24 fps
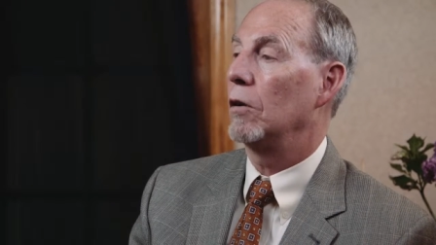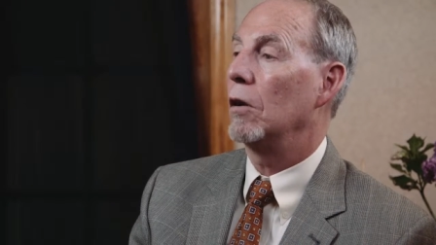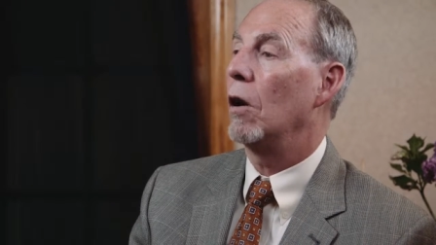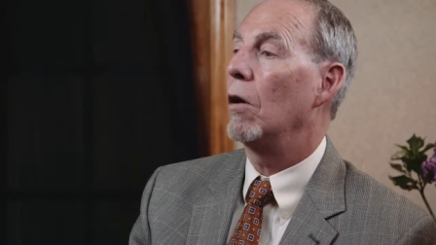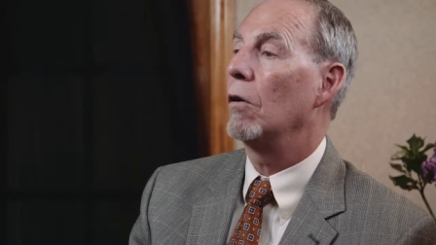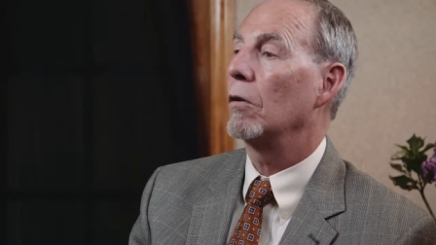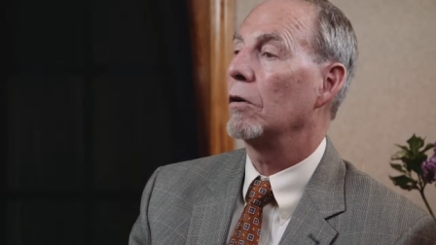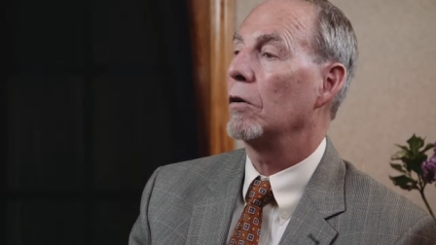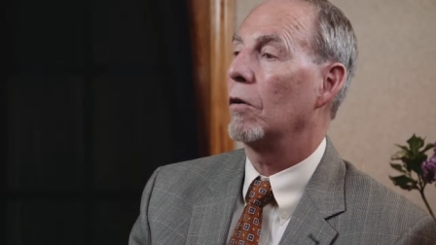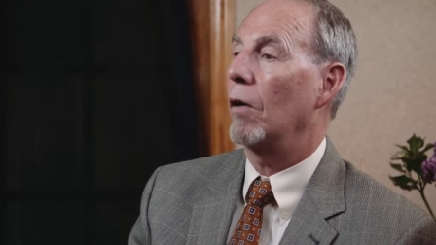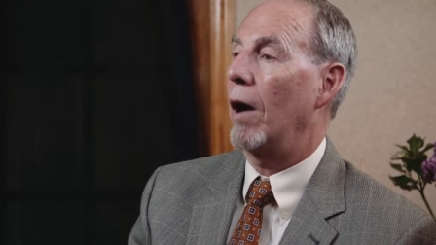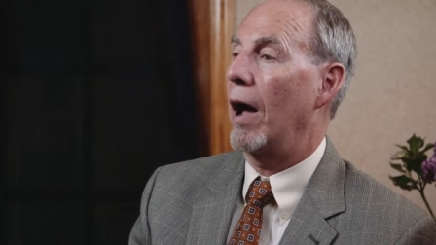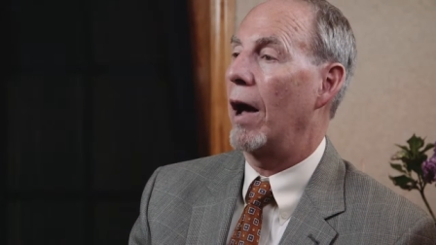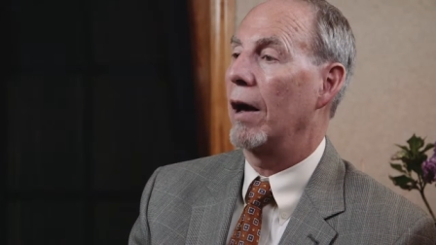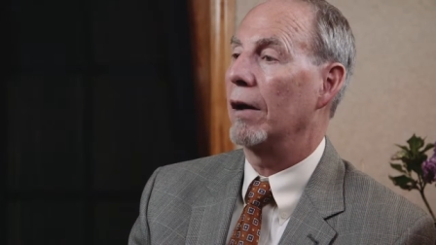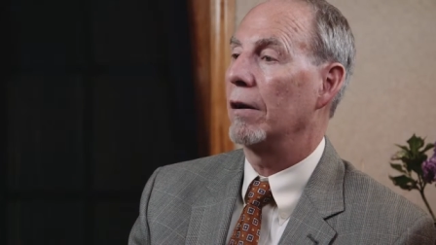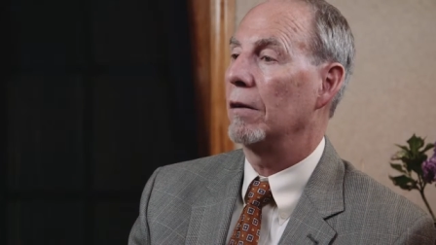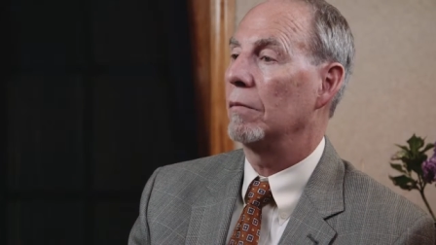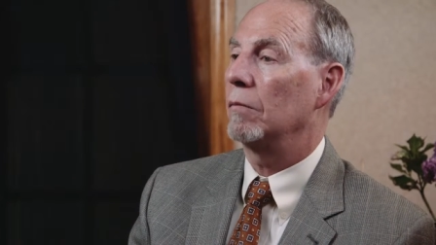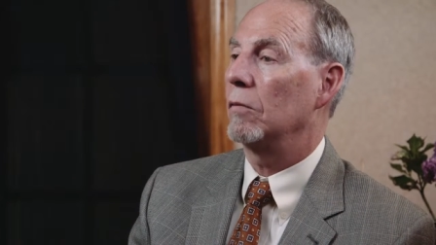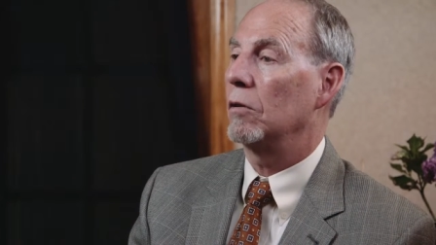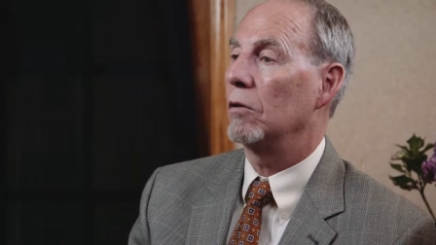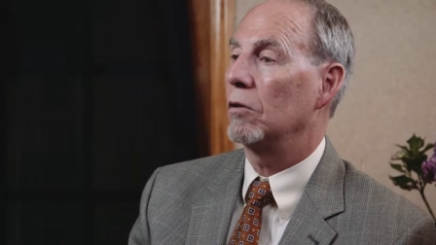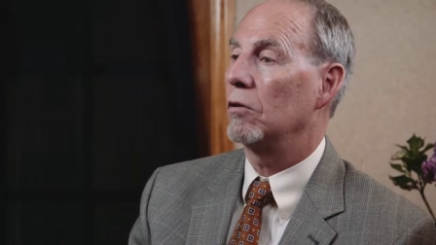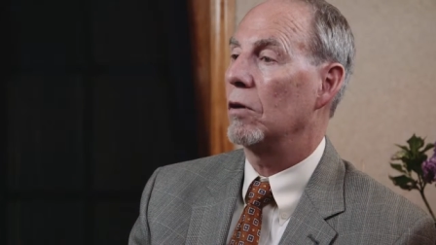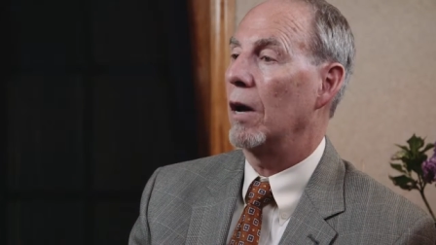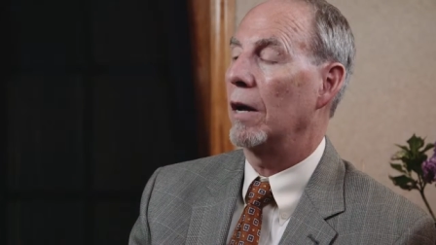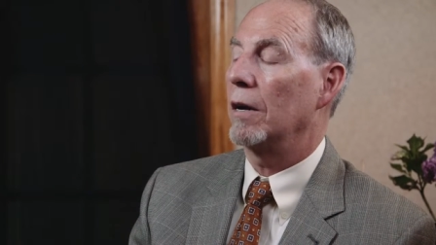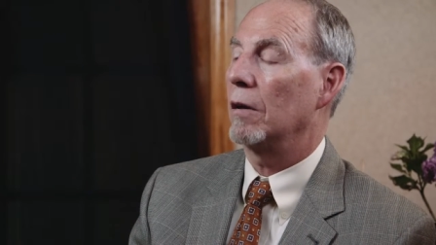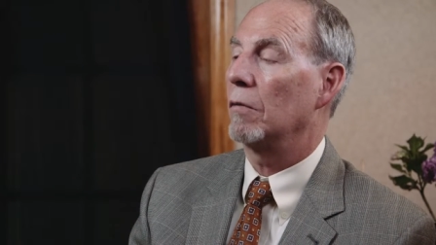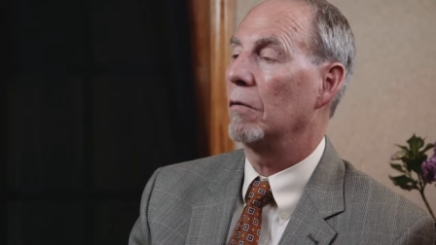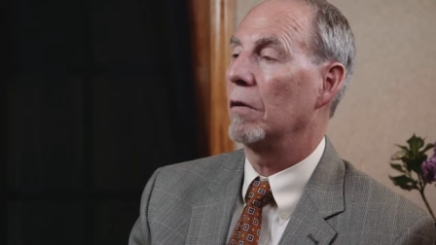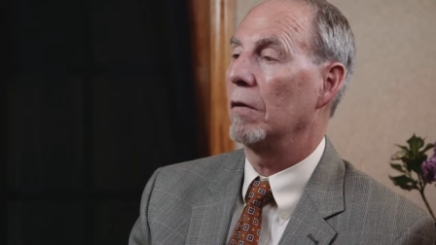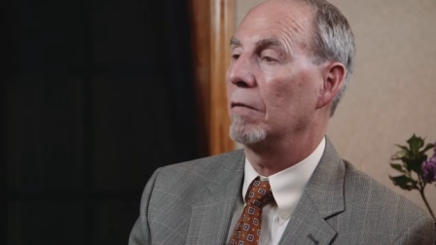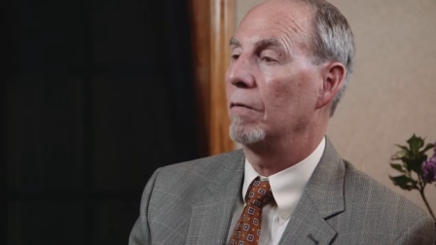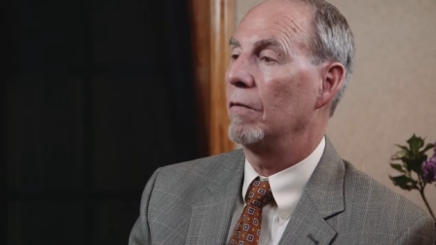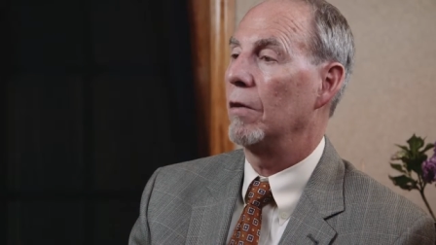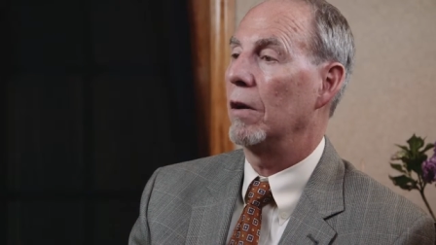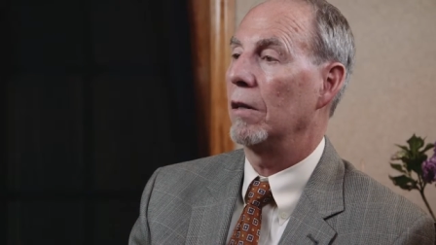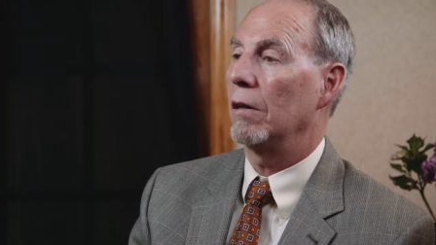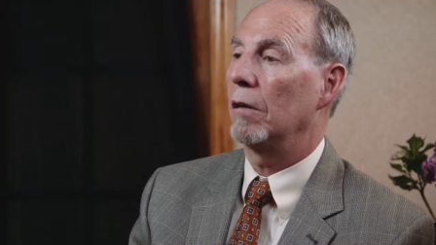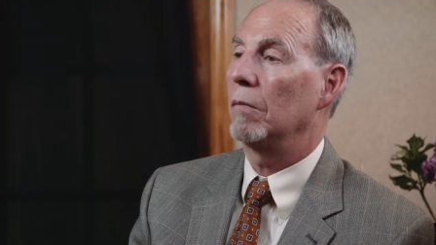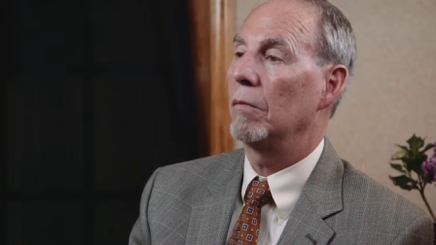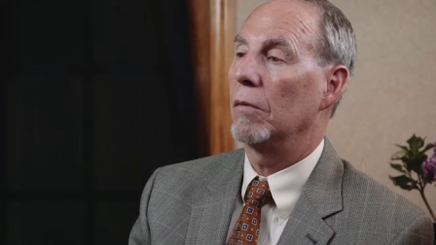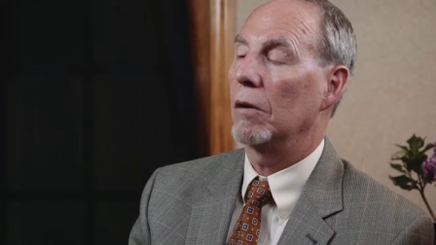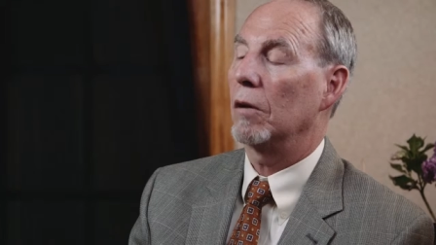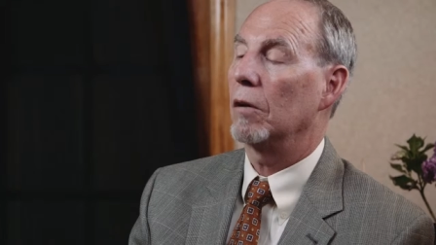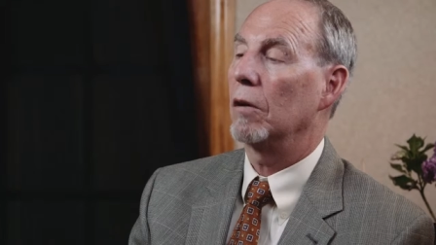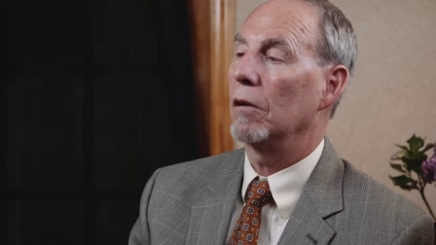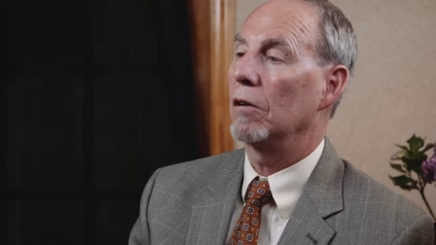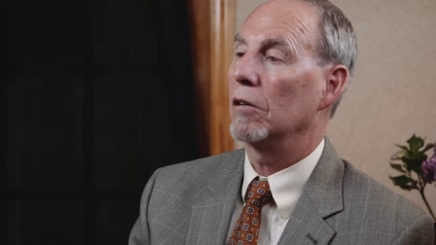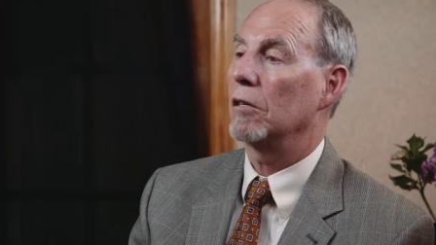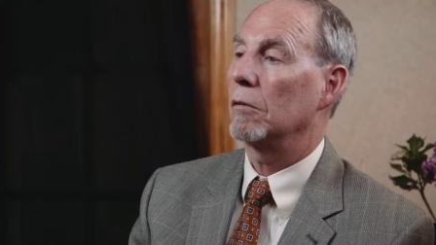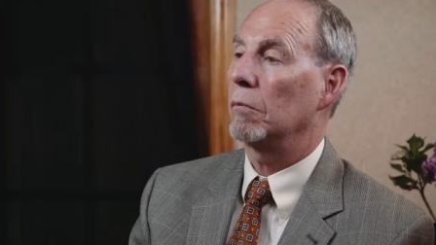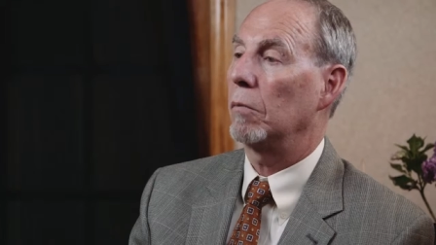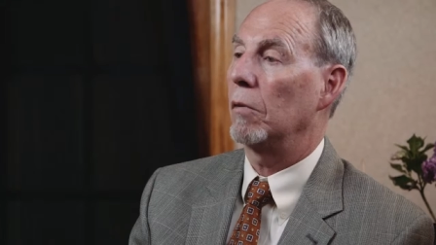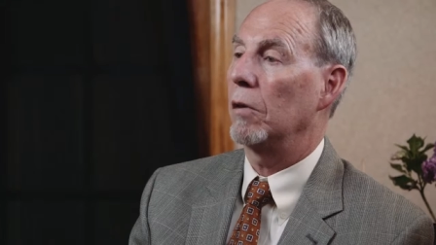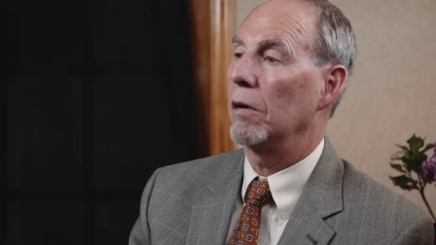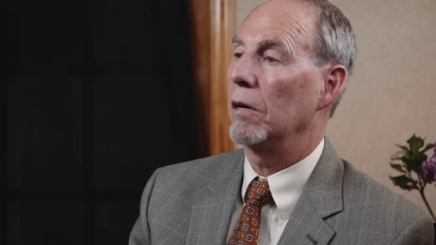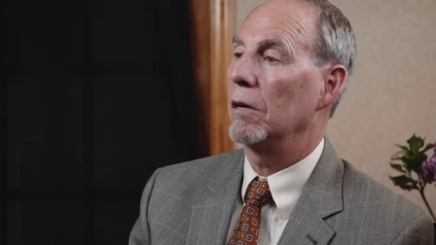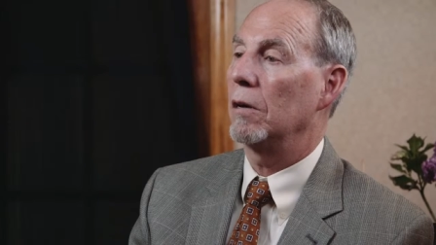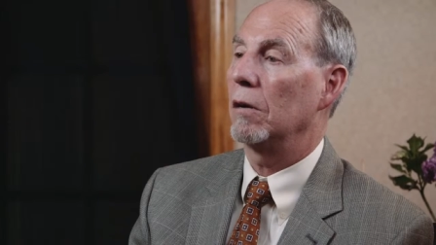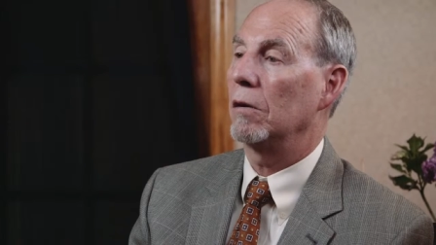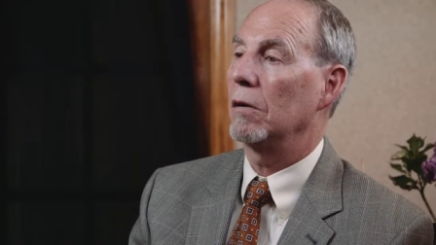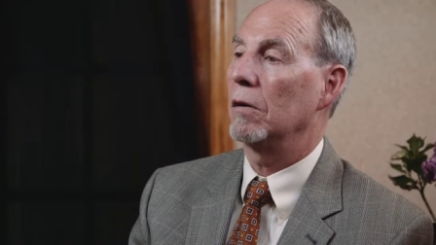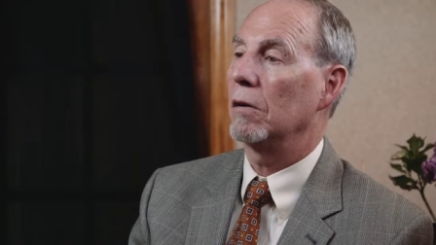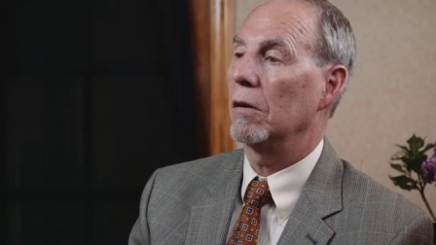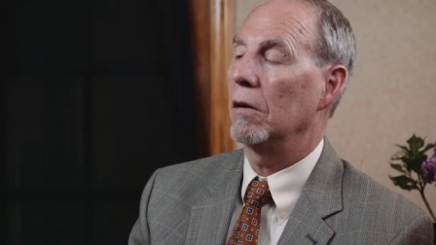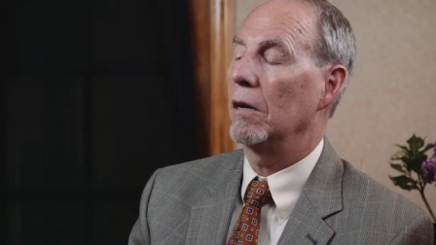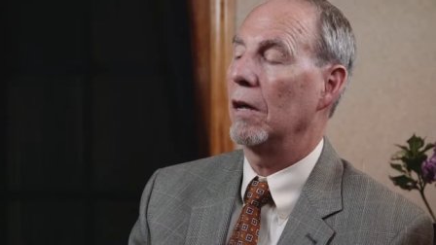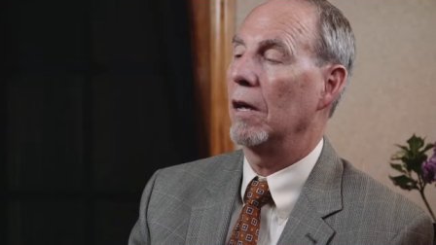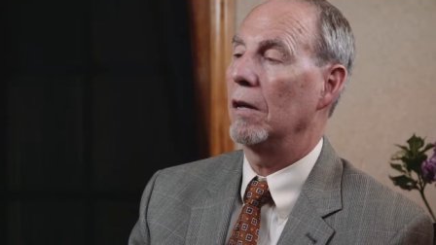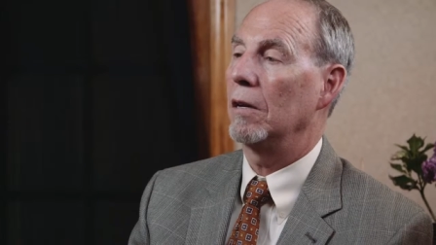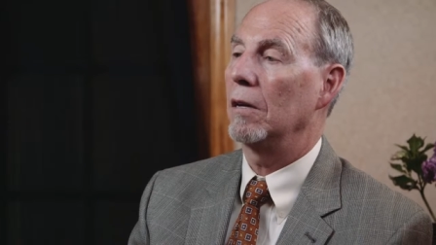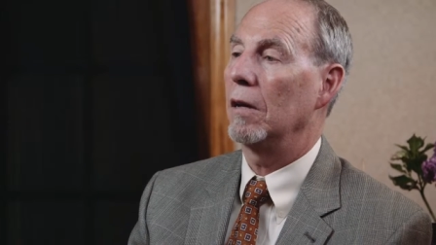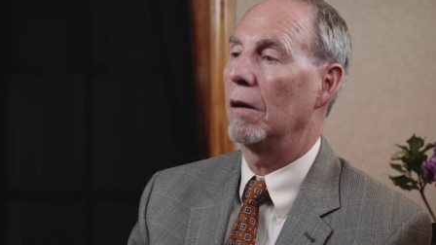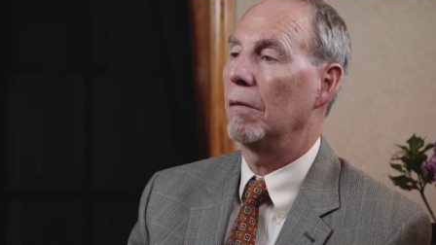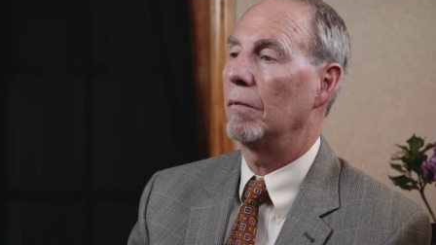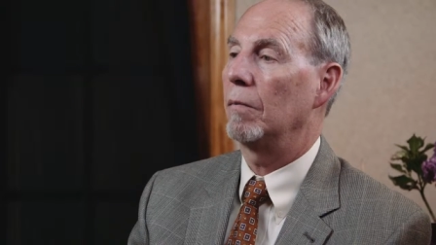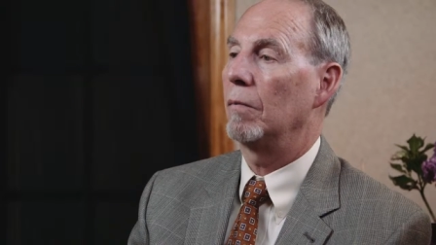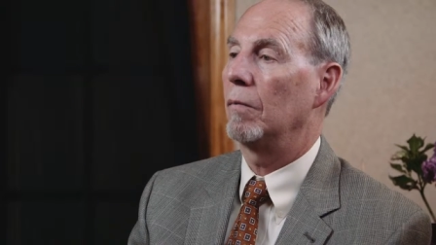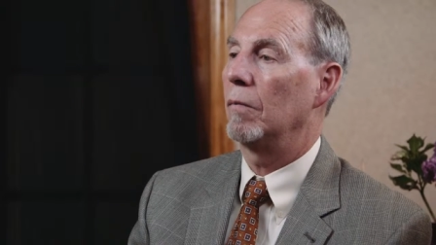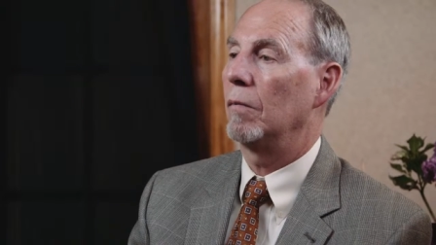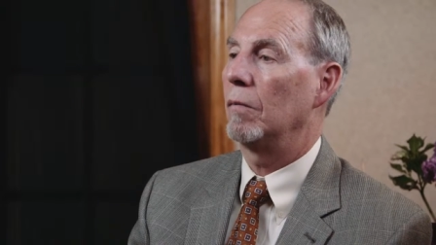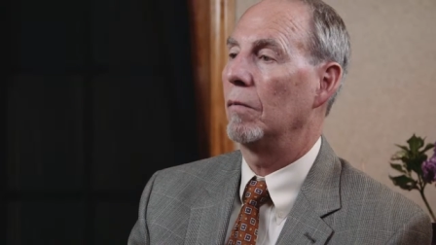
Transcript: don't crown them and you try to refill them, they're going to split, or you're going to end up